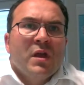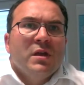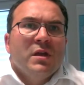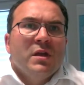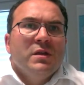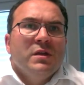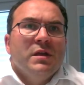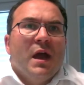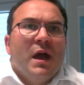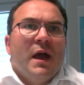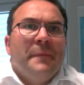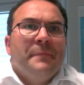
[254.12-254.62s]

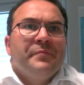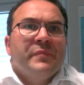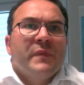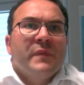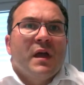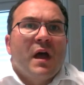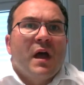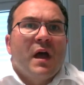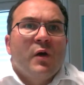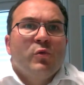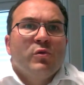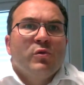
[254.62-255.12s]
Yeah,
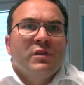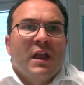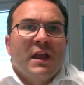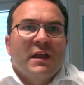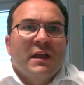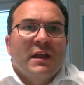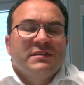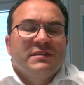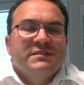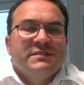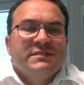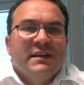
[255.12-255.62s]
I would like
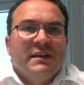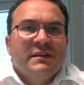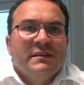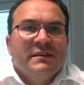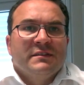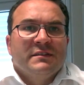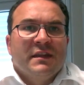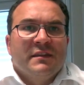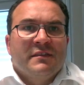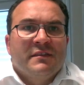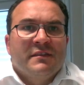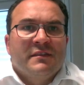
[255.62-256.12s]
to say
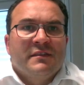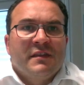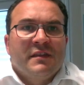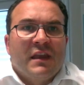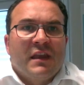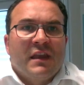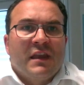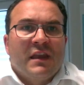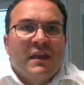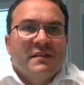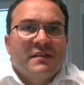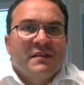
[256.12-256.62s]
that the
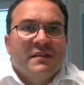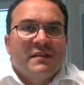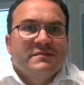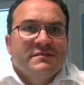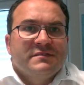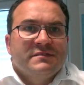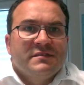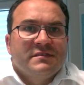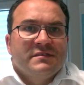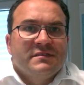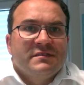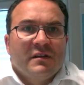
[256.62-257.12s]
last
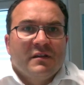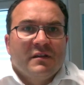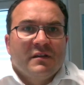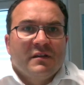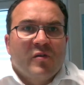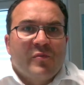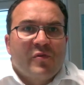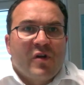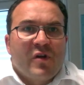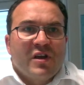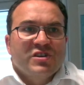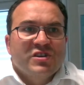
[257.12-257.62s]

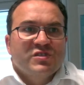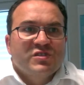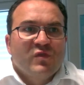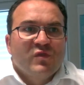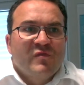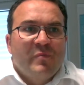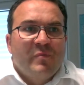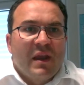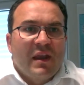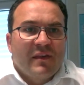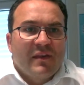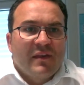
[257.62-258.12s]
cooperation
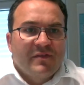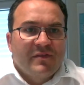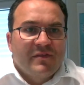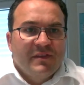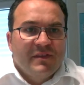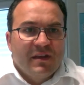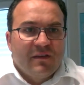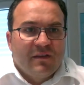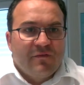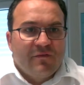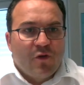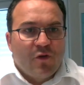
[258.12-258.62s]
with
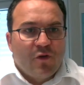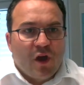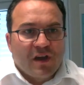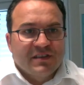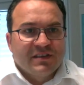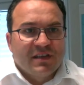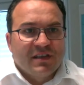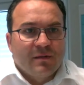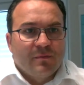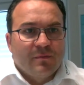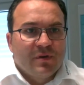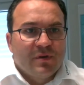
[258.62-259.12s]
Nedam, for
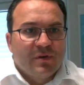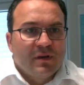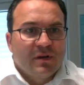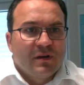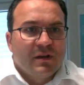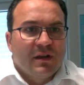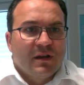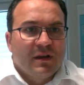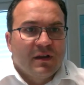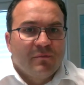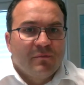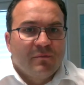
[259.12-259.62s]
example,
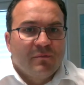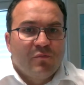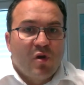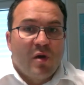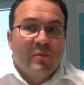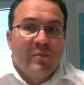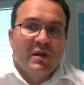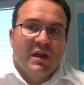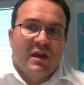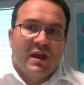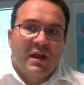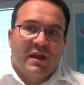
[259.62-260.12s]
in
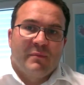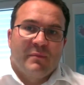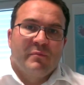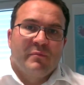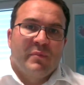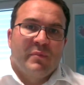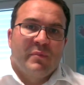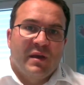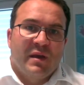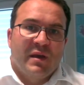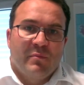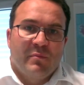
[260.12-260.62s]
Birmingham,
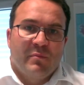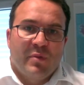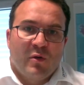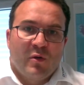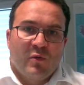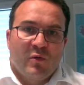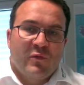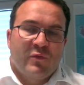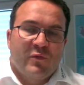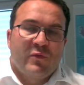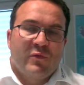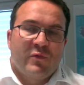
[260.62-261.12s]
by the
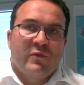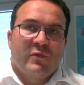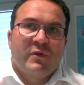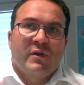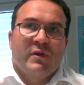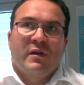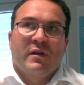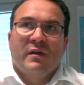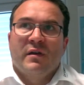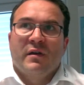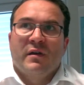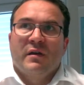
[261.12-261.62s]
both
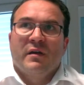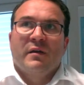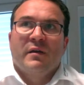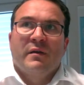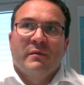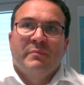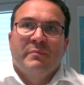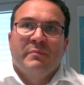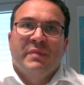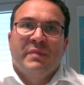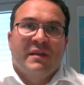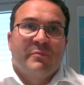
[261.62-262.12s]

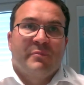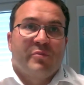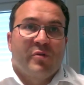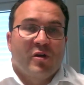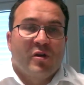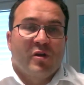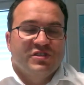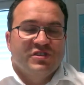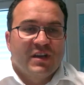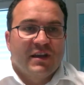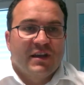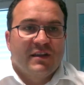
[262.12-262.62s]
big
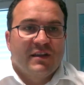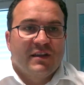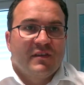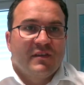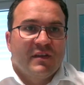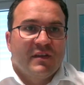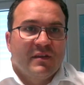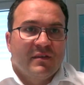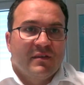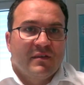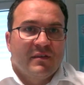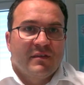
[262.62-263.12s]
projects
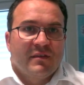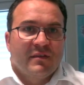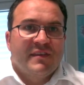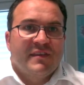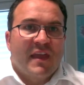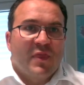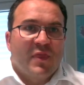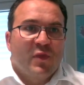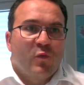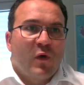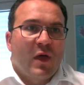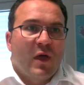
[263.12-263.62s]
in
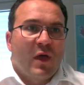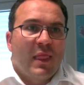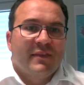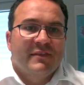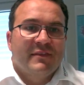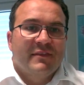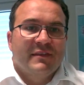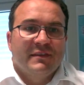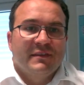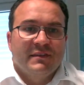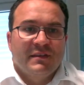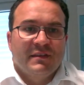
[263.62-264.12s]
central Berlin
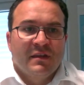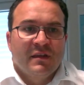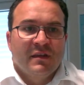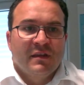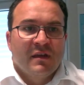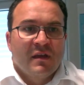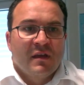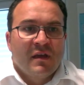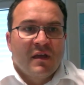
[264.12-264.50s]
city,